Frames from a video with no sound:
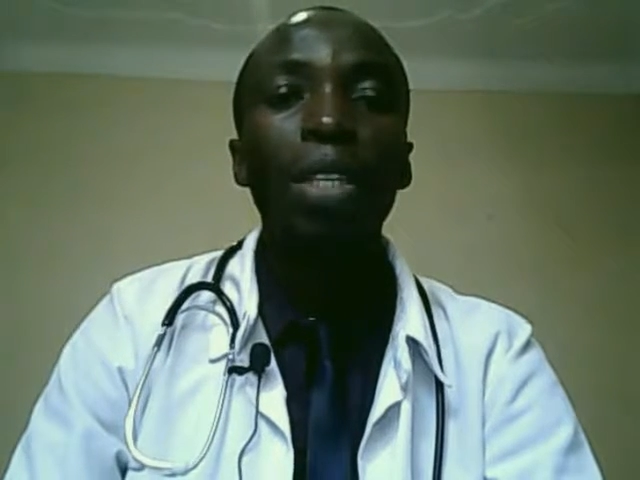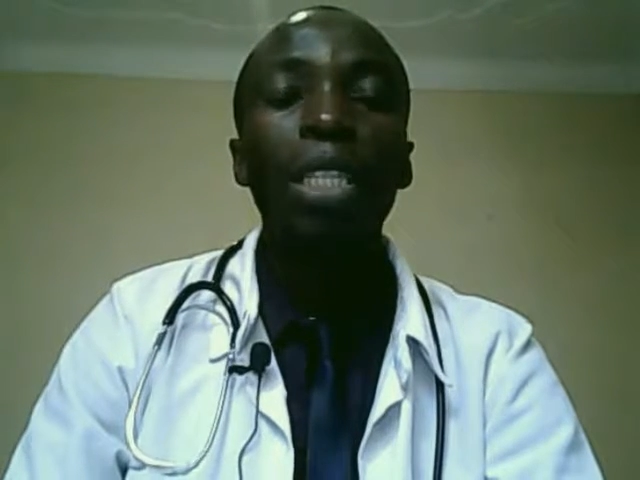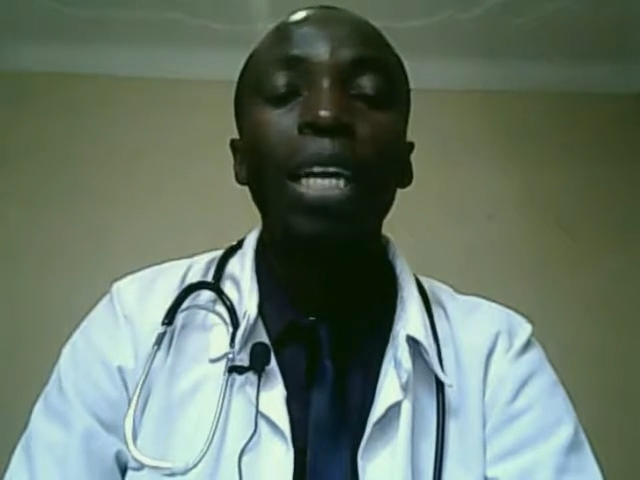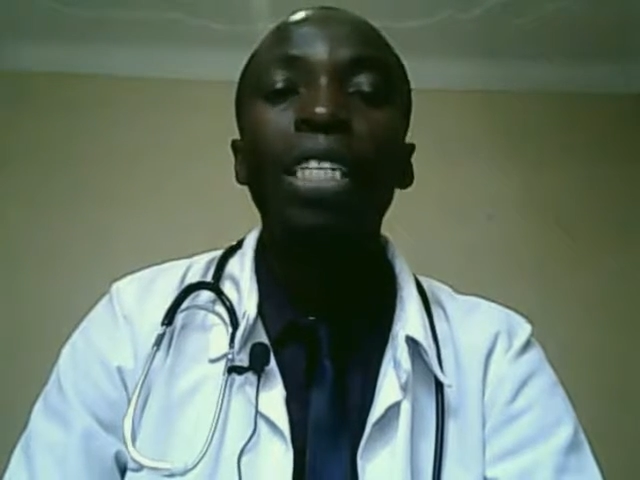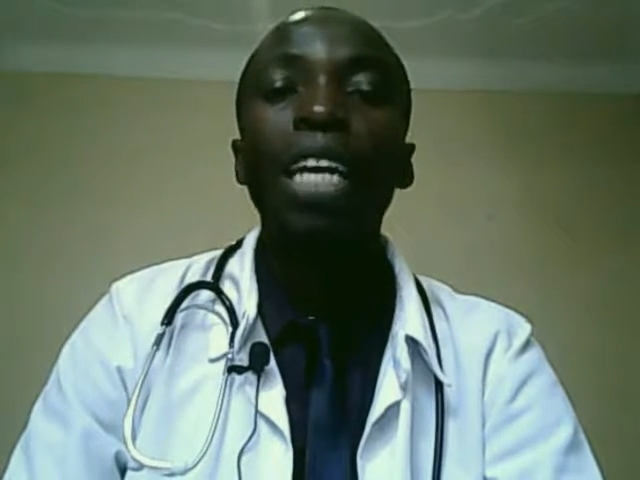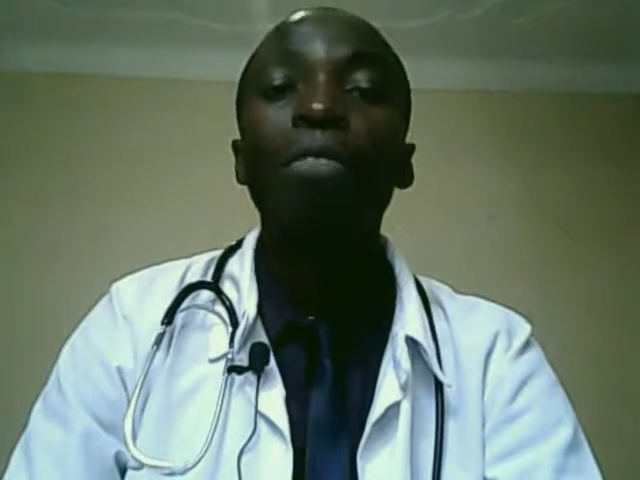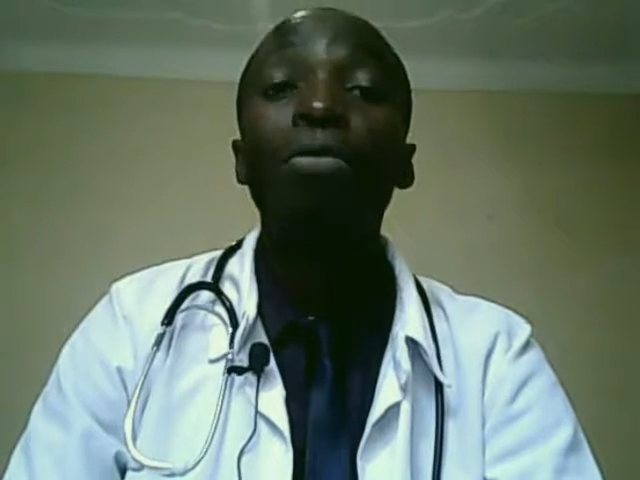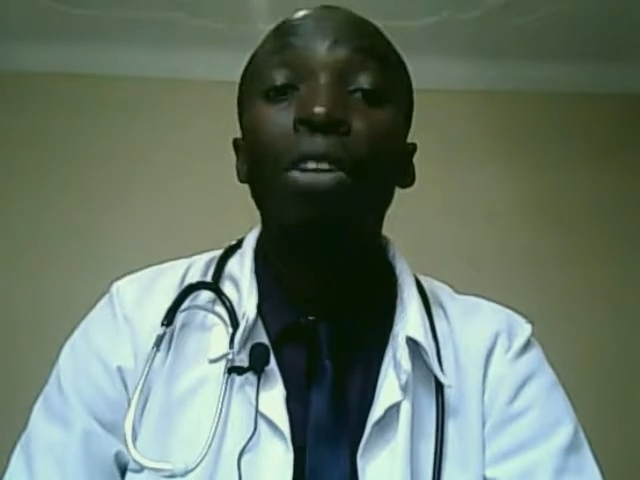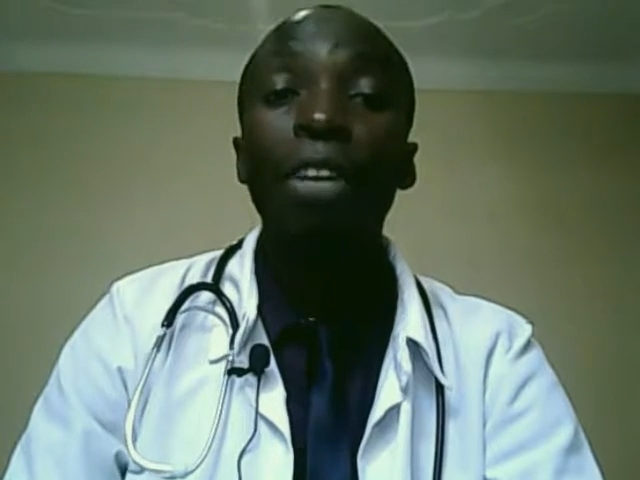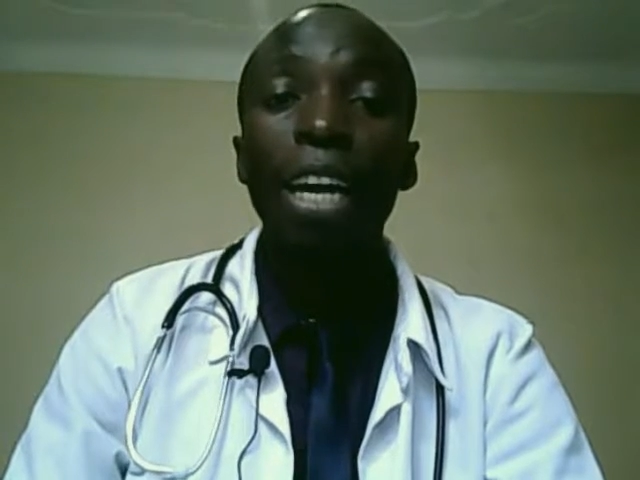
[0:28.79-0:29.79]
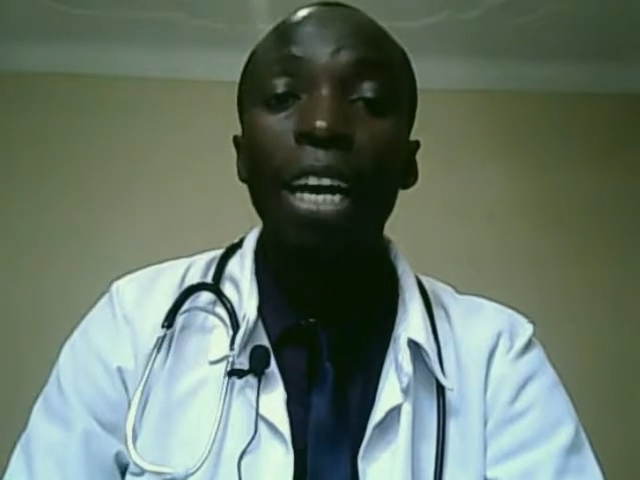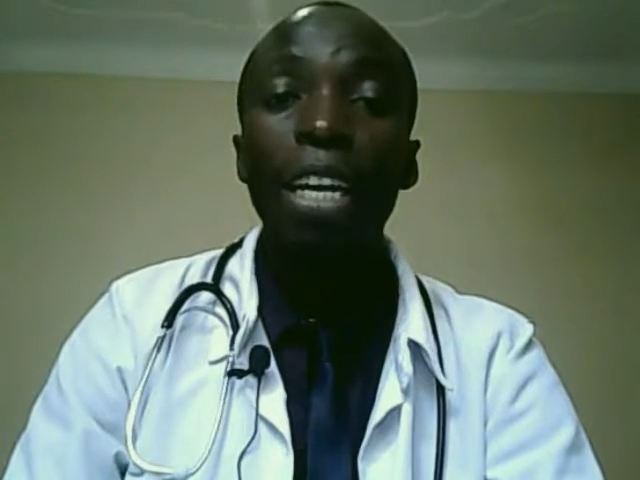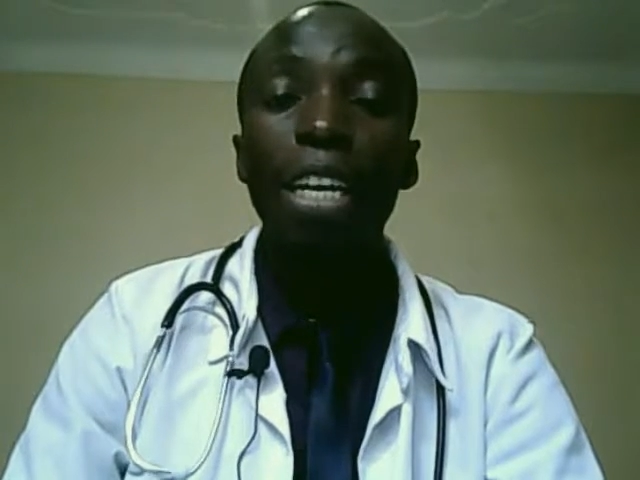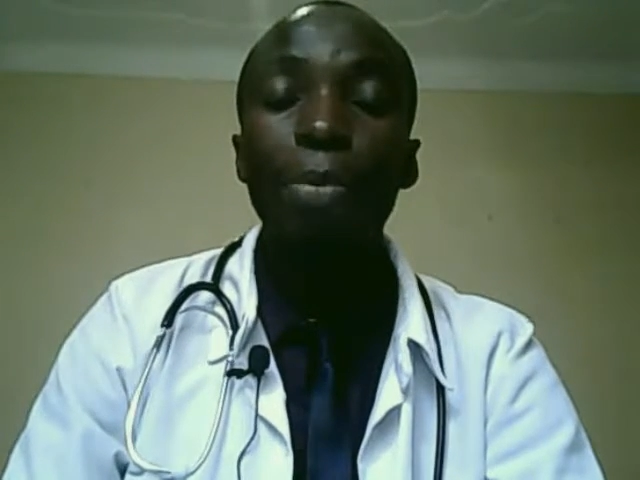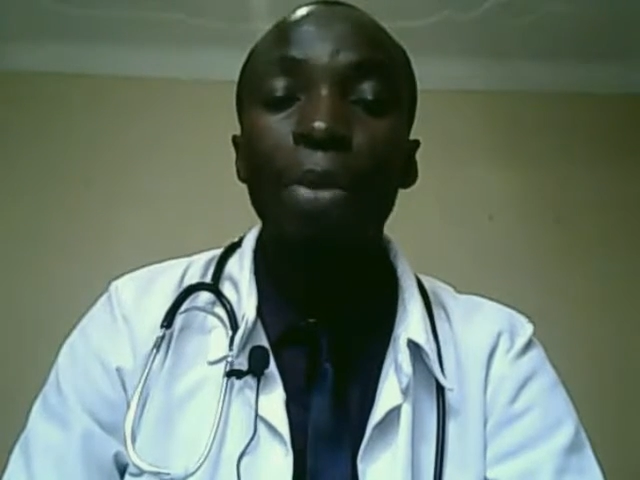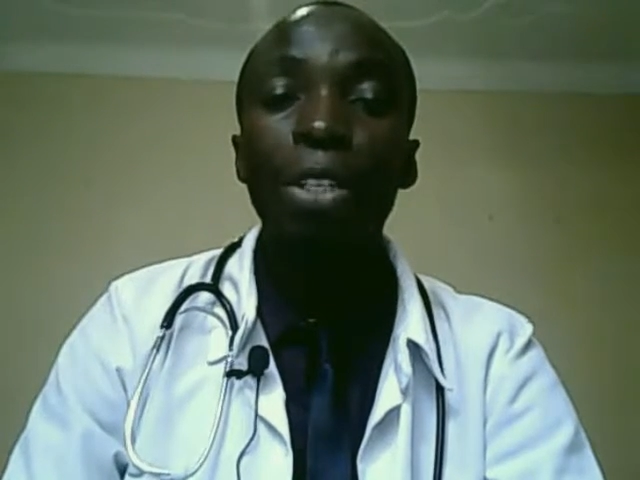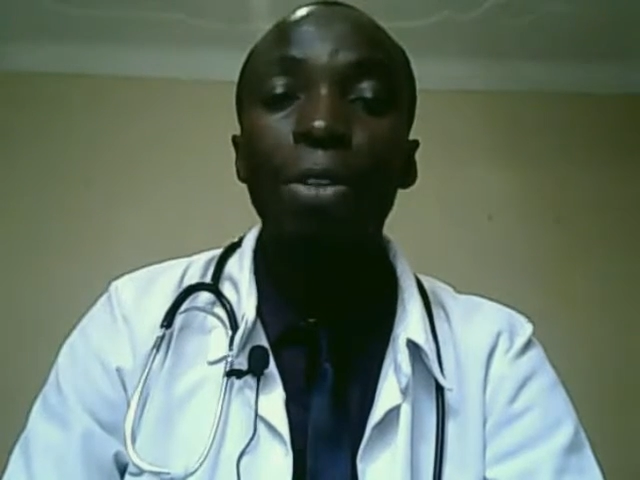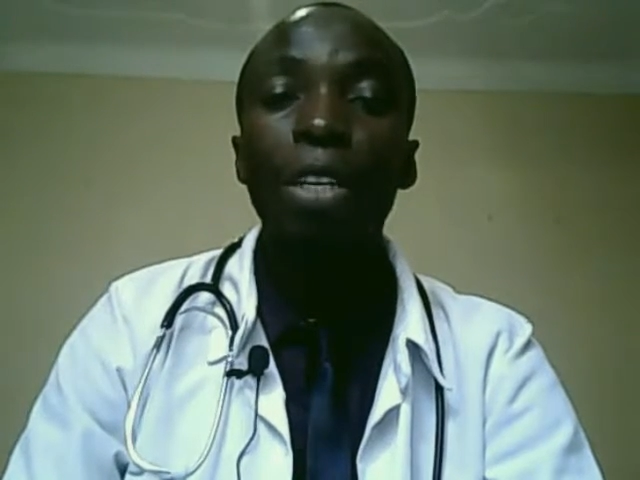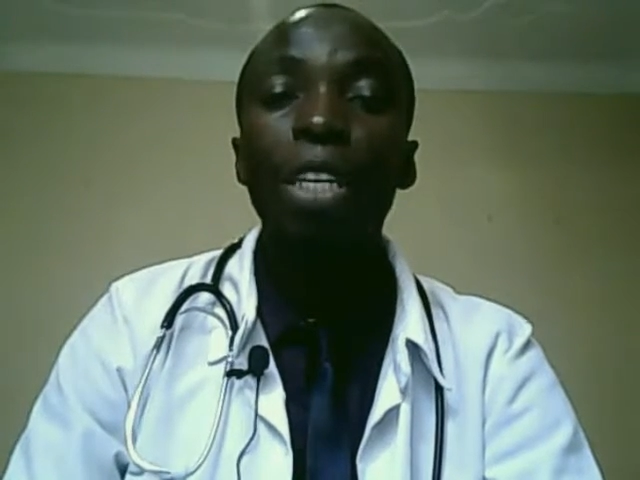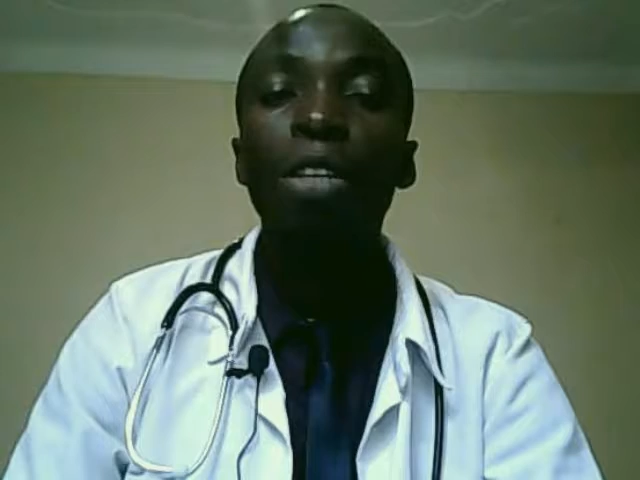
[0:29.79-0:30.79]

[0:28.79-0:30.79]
that are very high in mercury